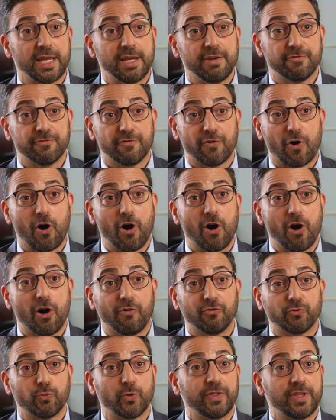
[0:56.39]

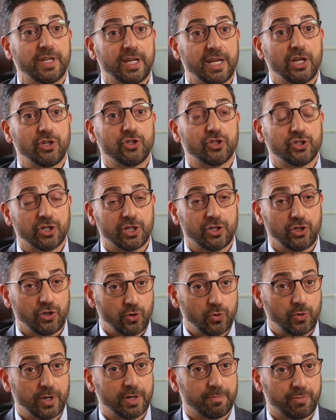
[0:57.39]
evolved with each
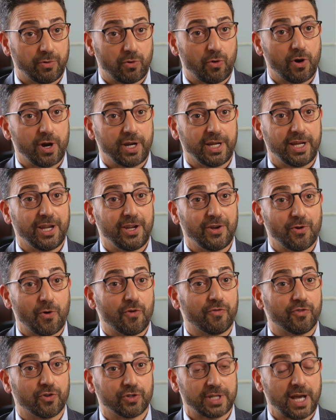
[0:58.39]
new employee
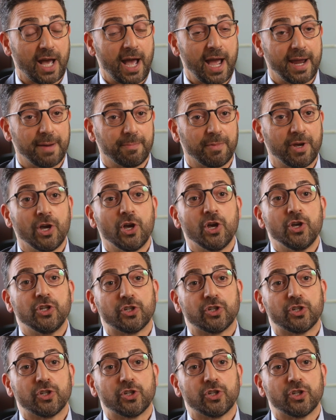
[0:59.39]
over time.